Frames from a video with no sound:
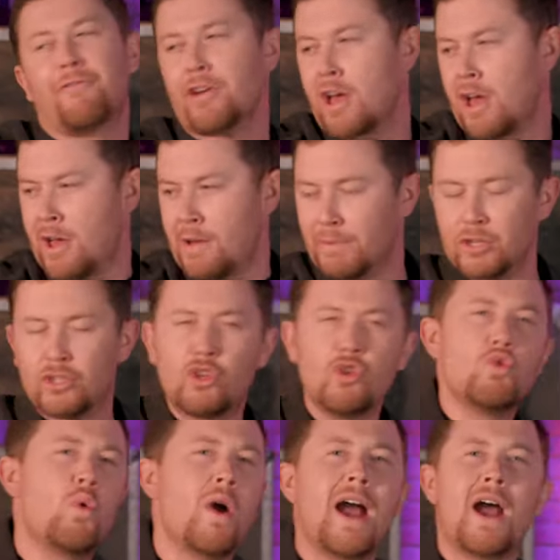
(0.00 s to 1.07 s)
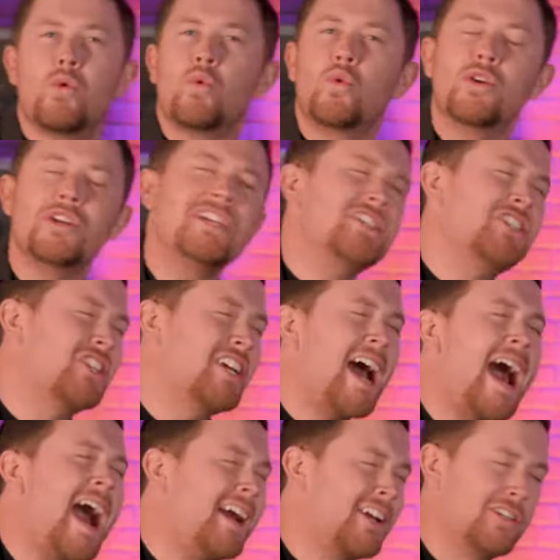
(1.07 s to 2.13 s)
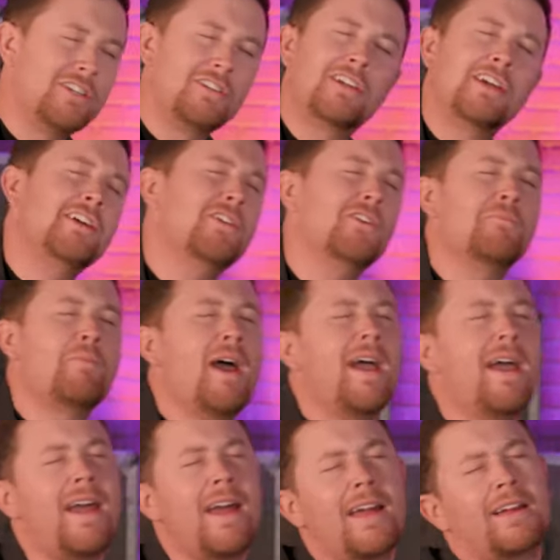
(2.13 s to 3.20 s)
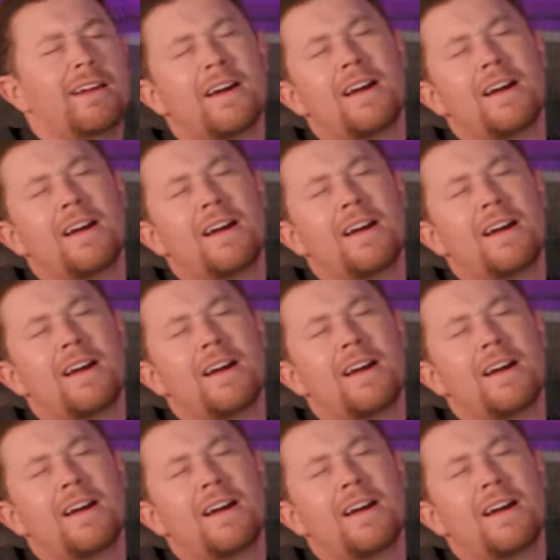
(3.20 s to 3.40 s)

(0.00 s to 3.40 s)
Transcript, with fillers: But do I wish I could get her back?